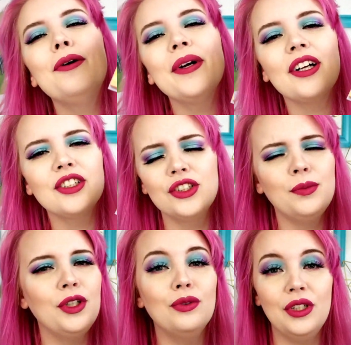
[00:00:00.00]
Oh my gosh. There's so
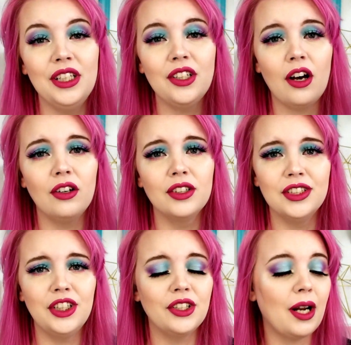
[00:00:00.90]
many unique colors in
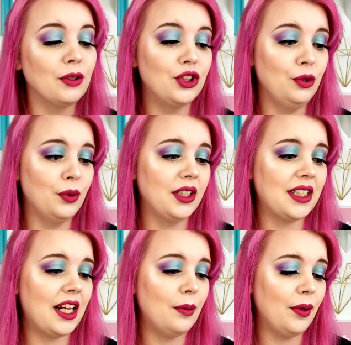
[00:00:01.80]
here that I was super
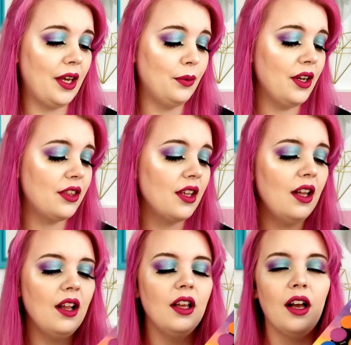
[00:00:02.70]
excited to play with.
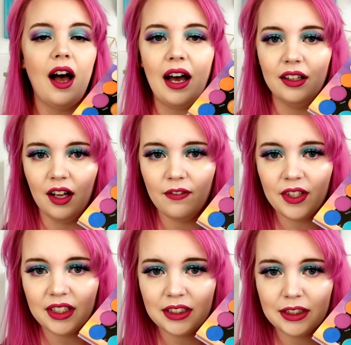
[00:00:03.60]
I love
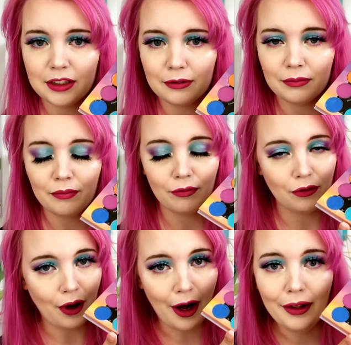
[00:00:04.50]
this.
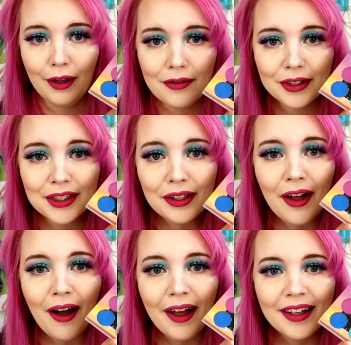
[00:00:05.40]
I love this a
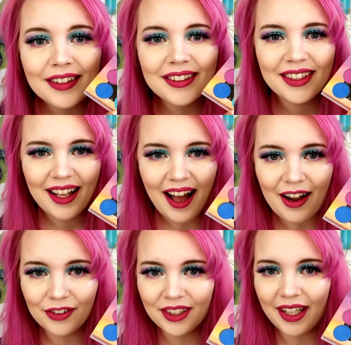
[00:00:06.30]
lot. I
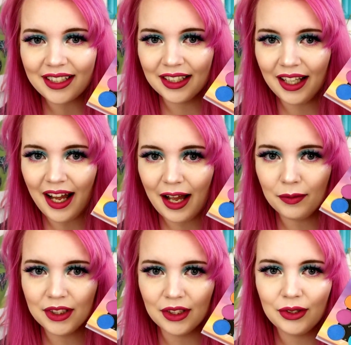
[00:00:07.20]
really like the
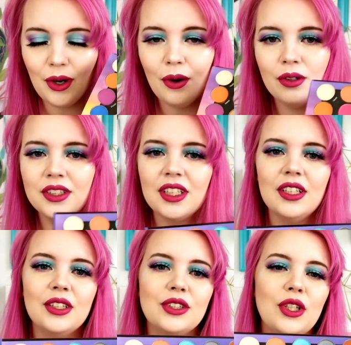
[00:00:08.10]
limes and the golds.
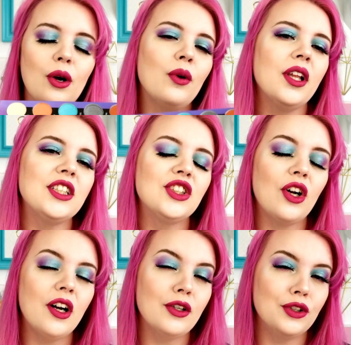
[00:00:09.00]
So let's
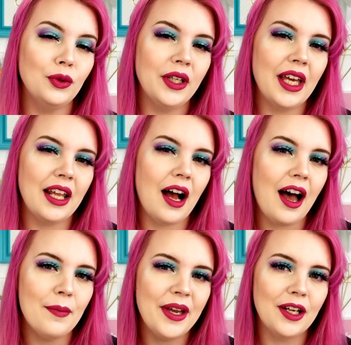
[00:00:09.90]
start doing an
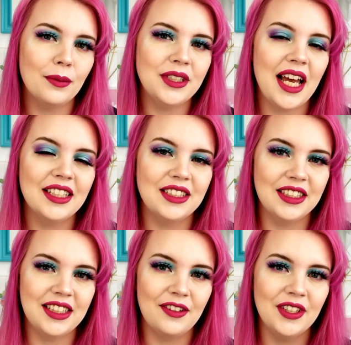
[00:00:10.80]
eye makeup test to
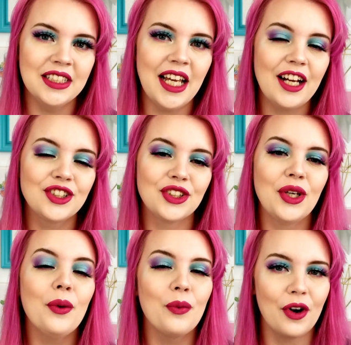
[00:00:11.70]
see if this is actually
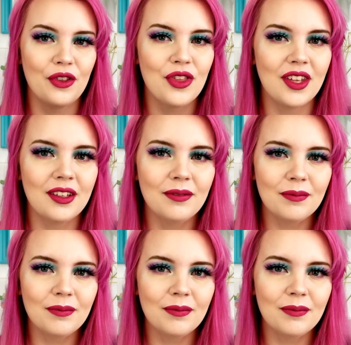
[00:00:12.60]
worth it.